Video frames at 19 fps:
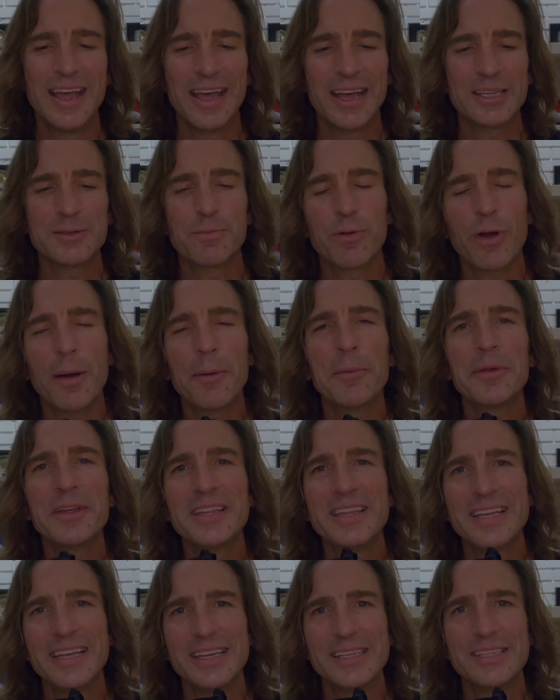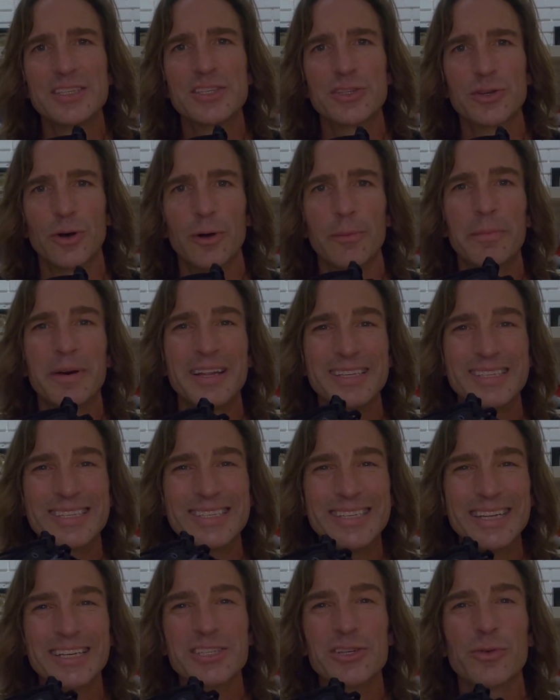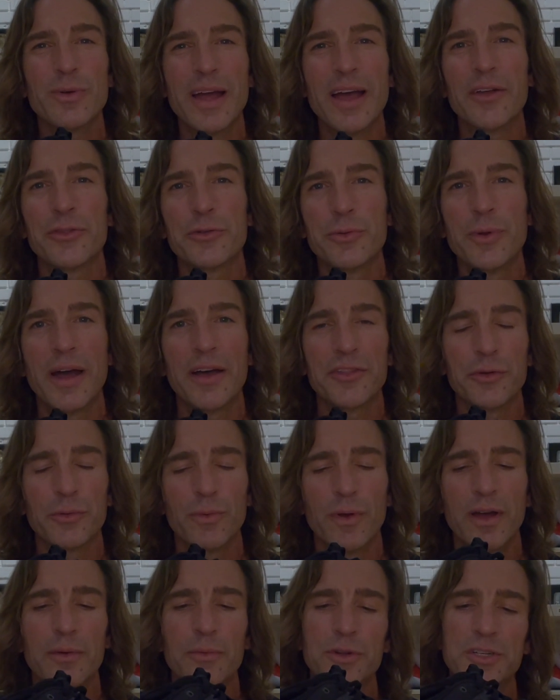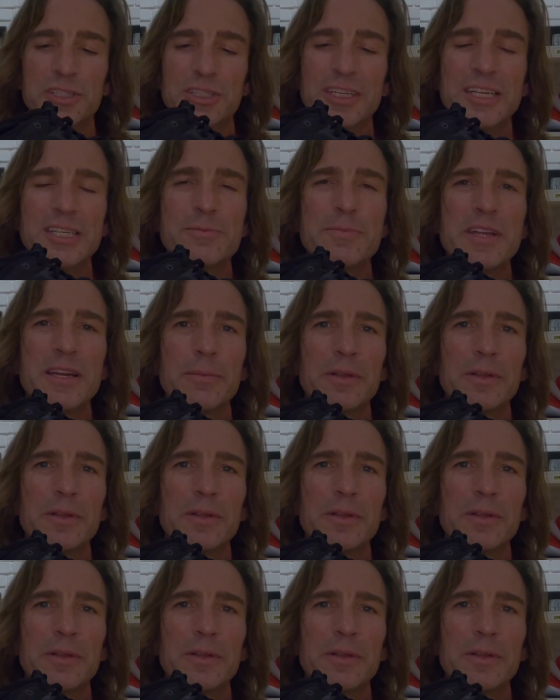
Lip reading: That's probably the insole, but it sticks around throughout the run, which leads me to